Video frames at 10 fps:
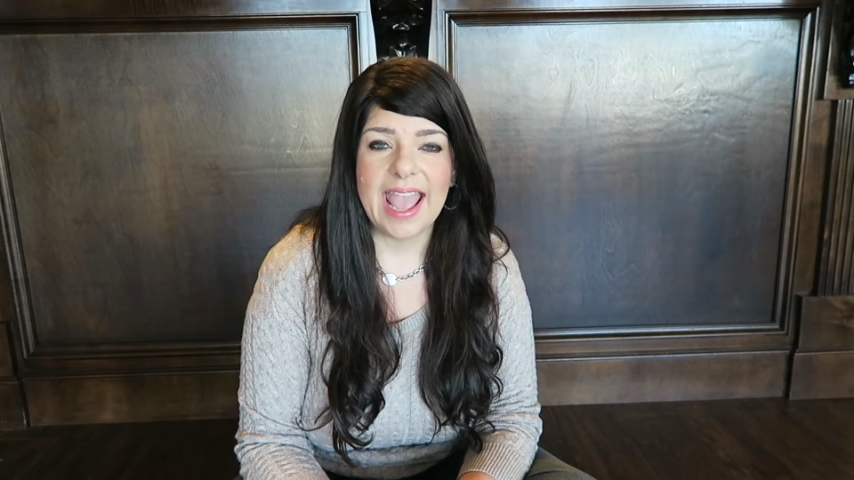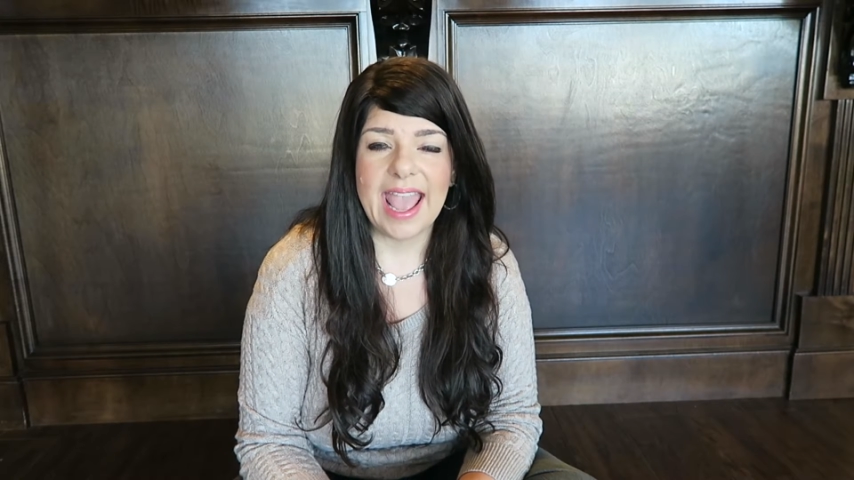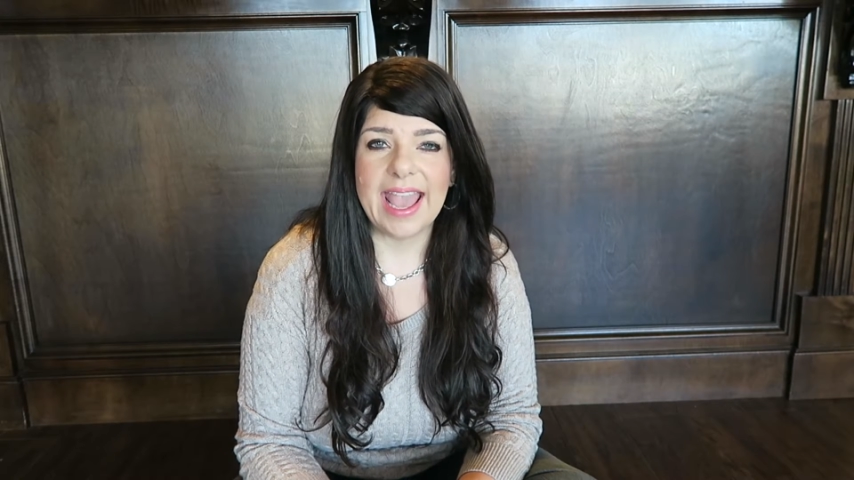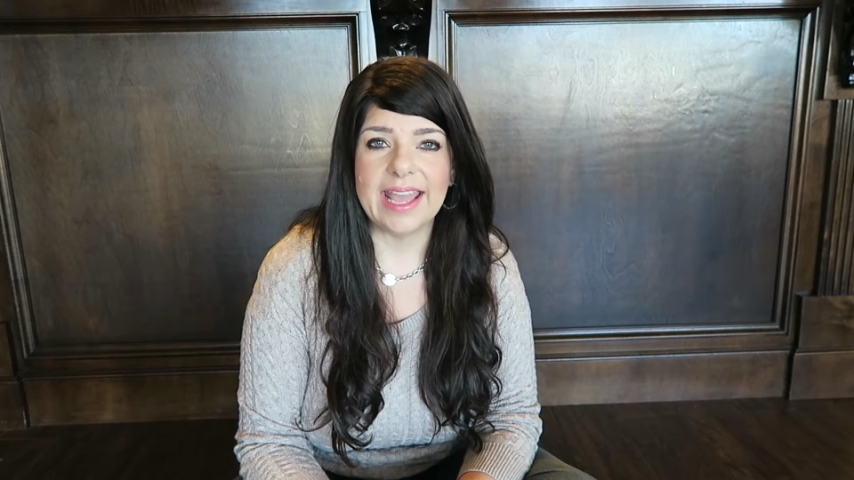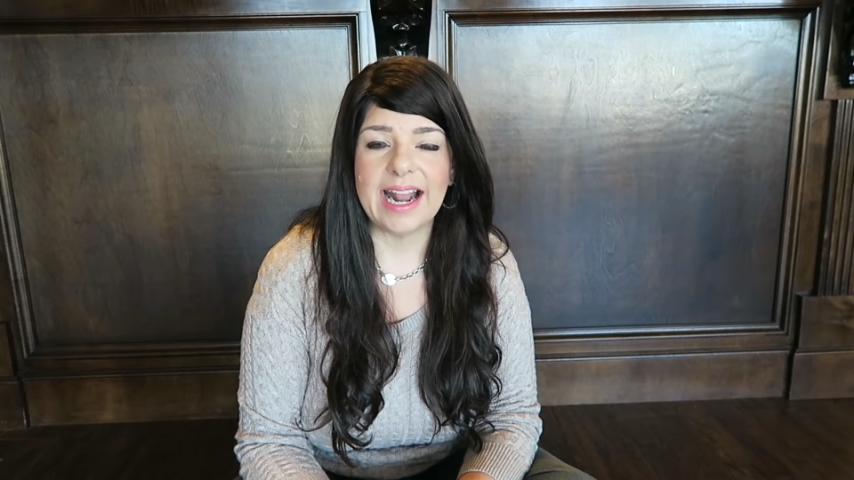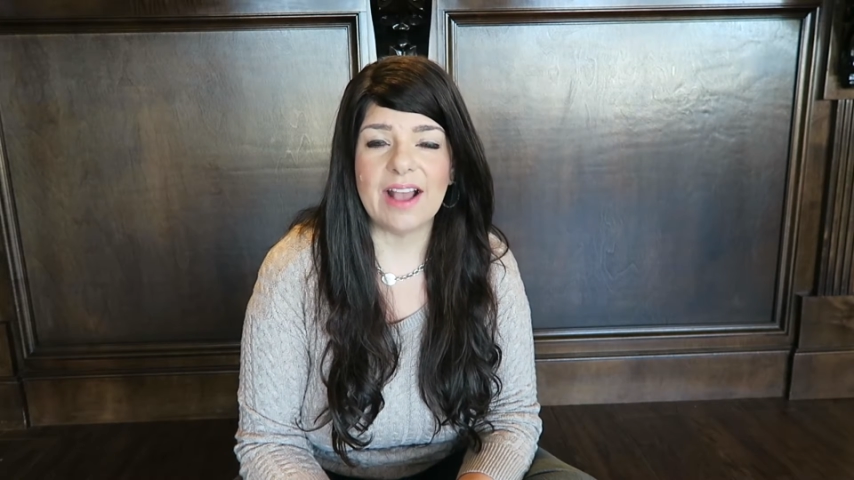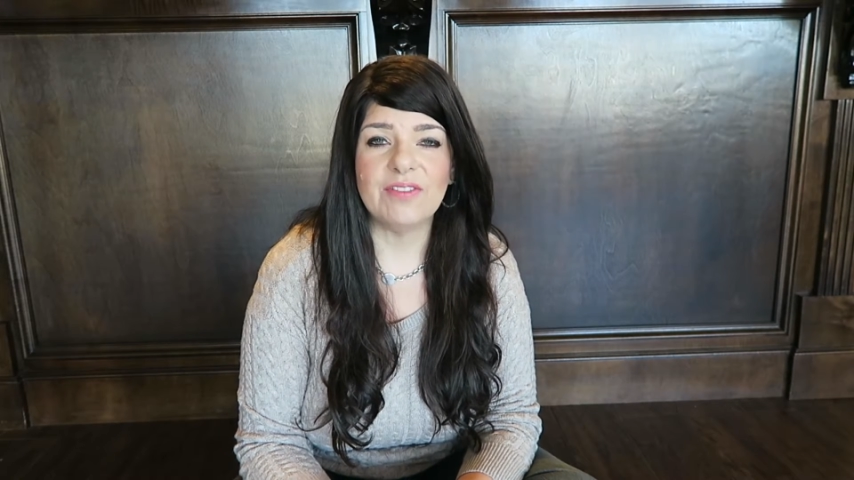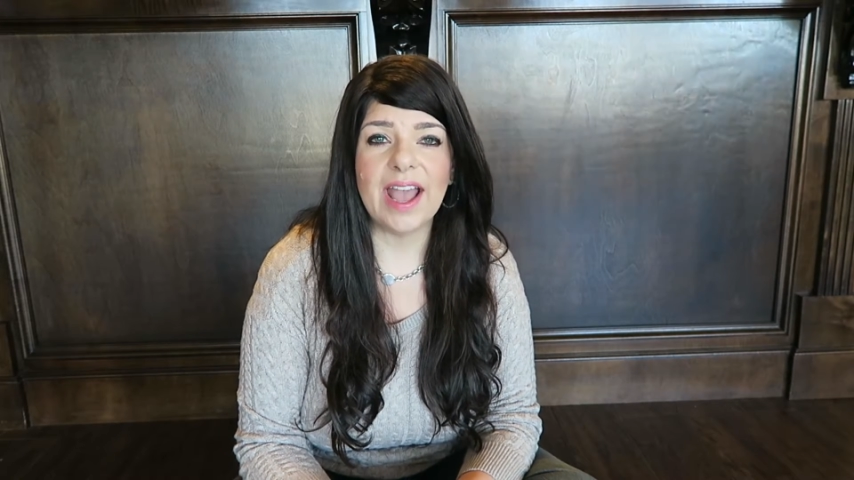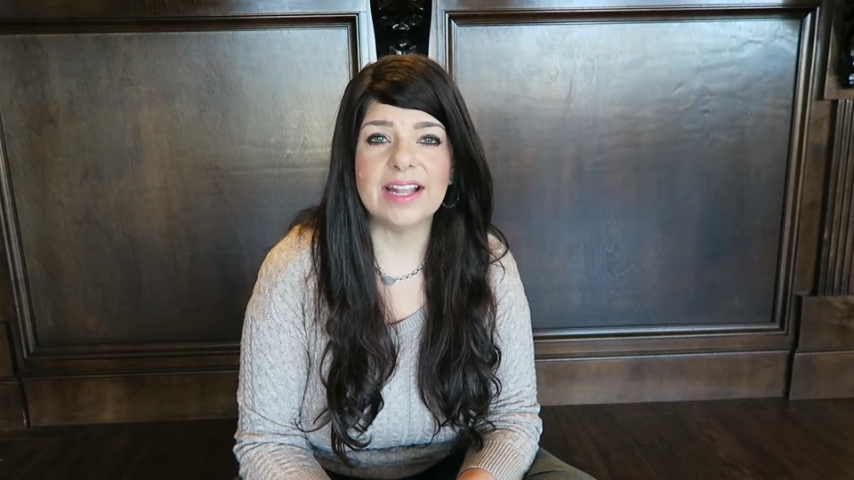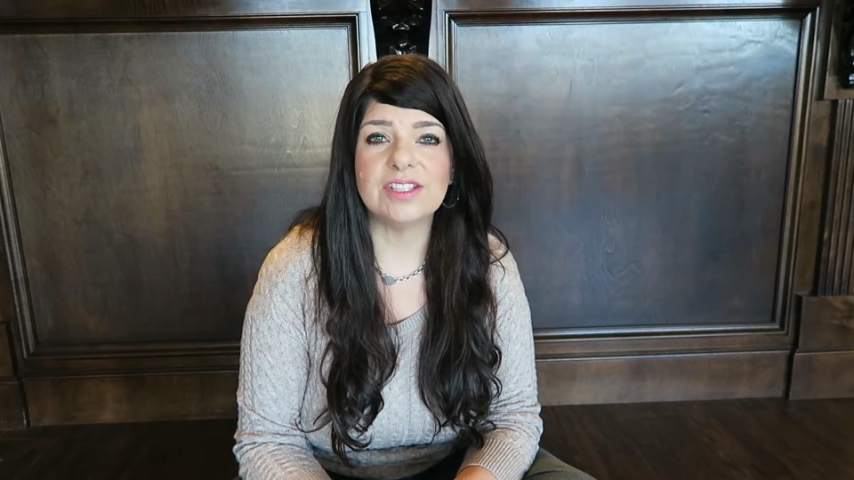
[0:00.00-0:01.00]
And
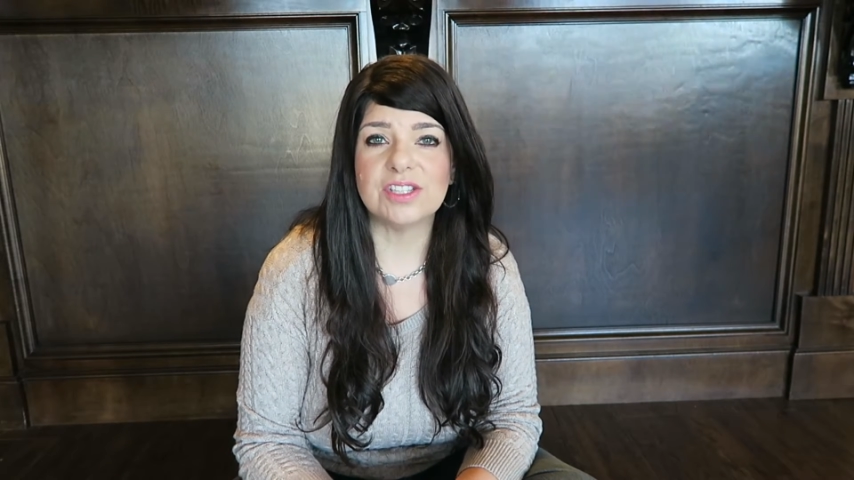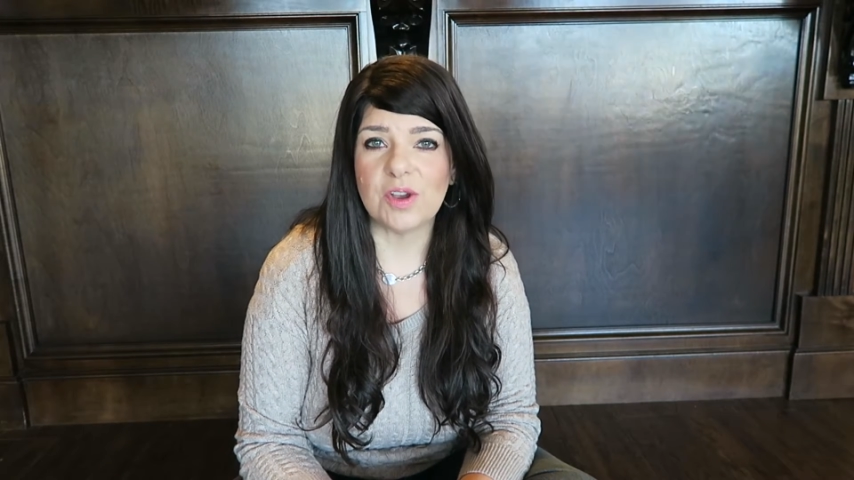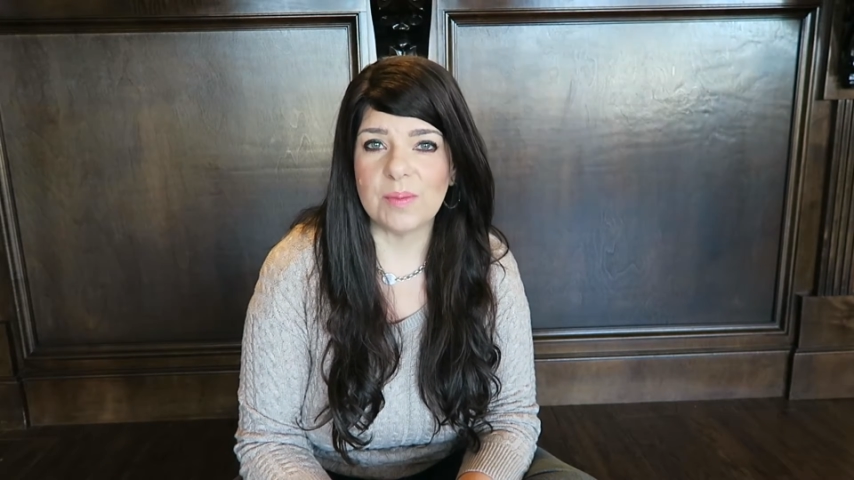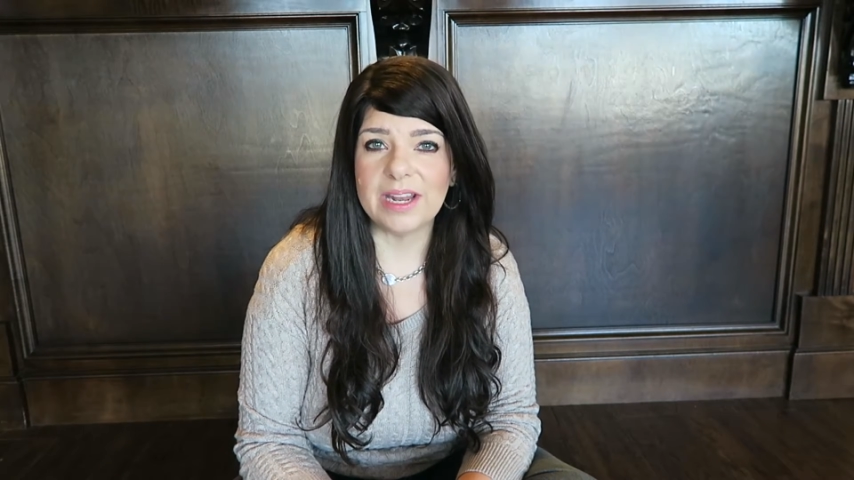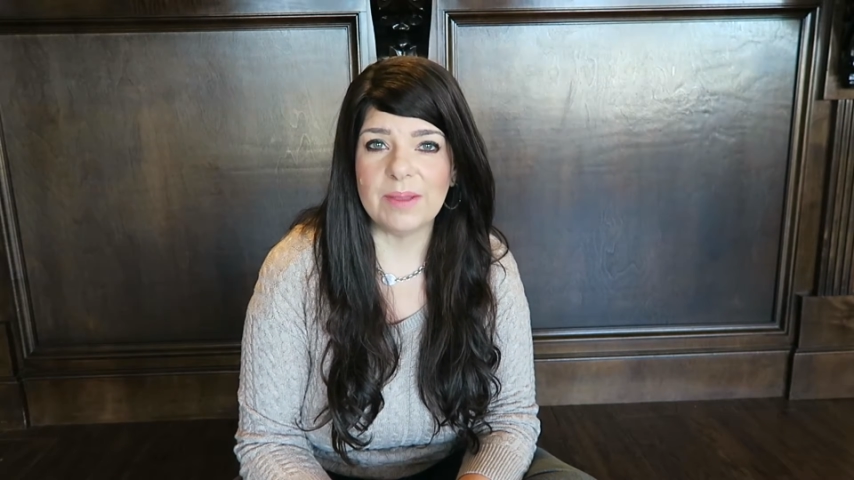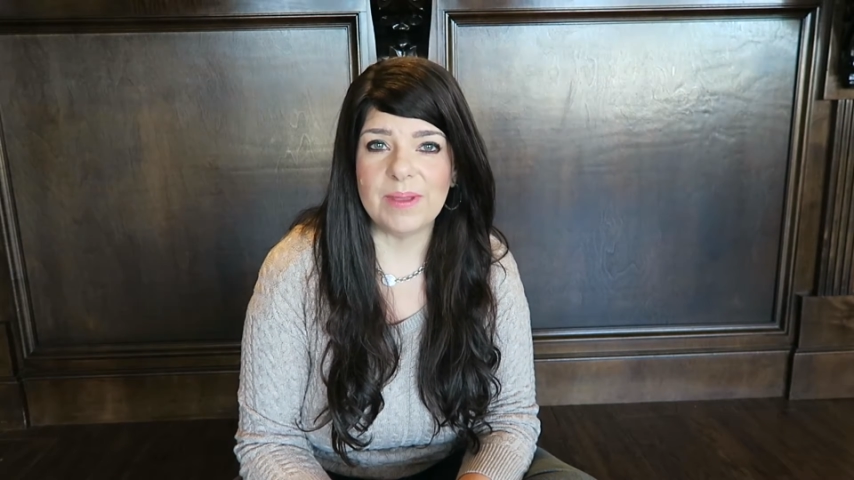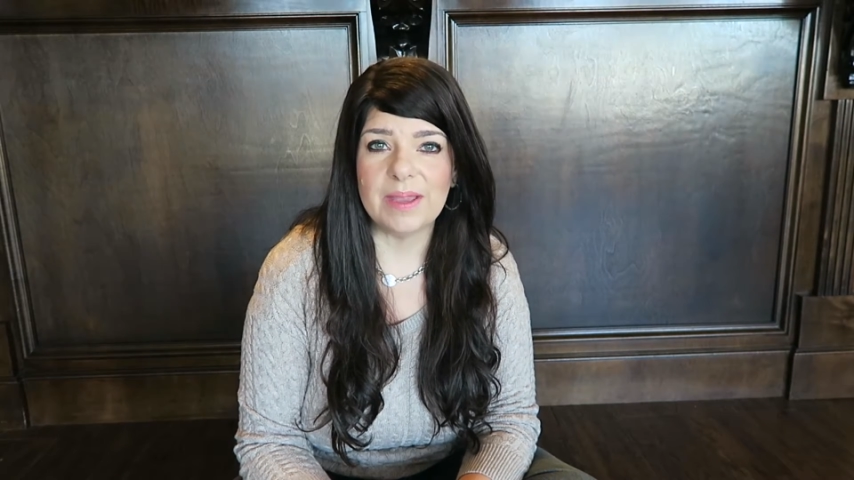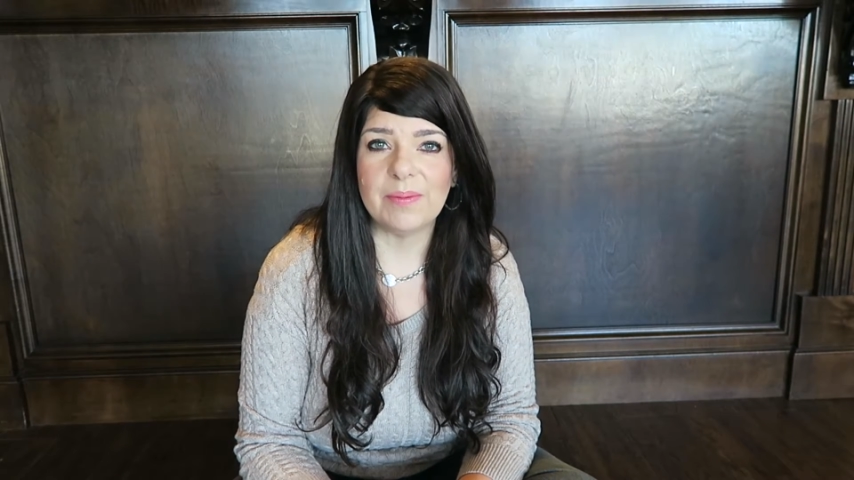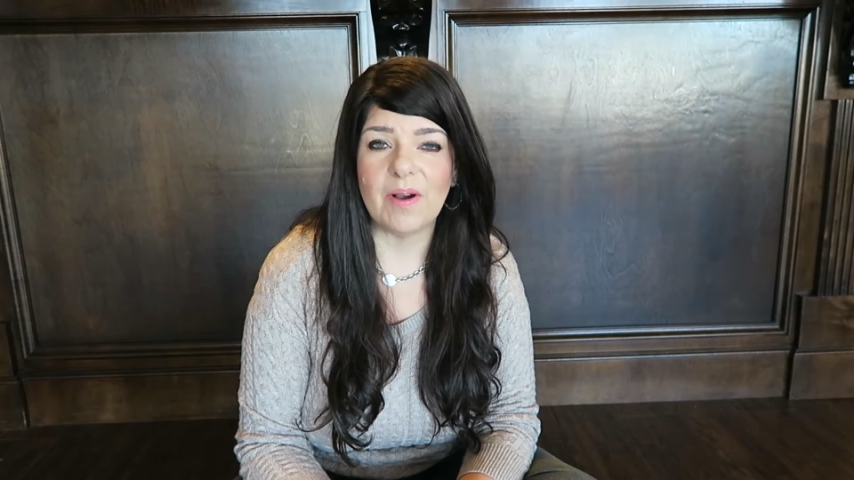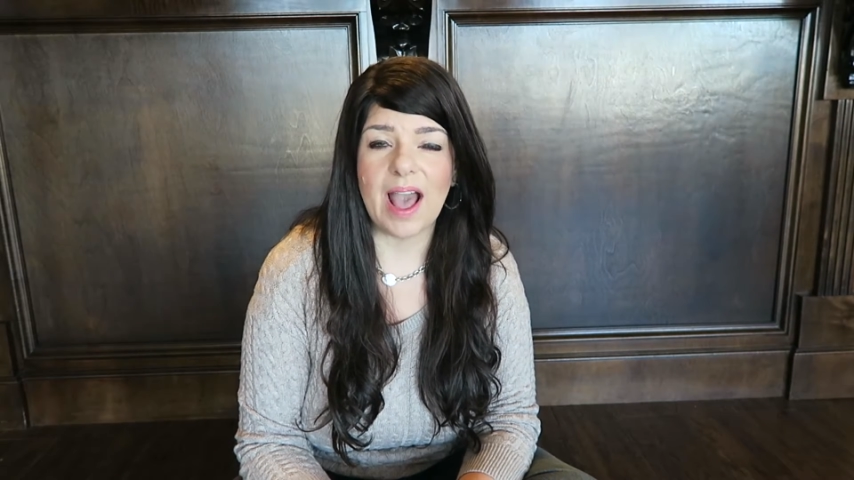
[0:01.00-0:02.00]
I've had so many
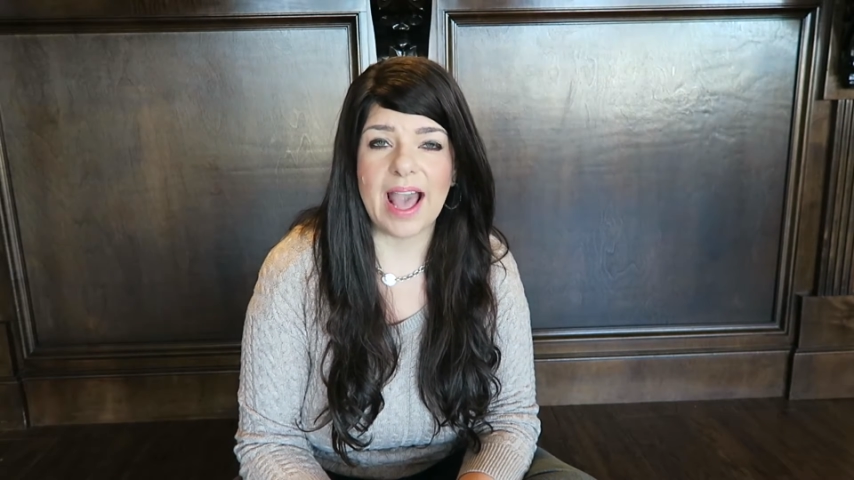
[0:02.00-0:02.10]
people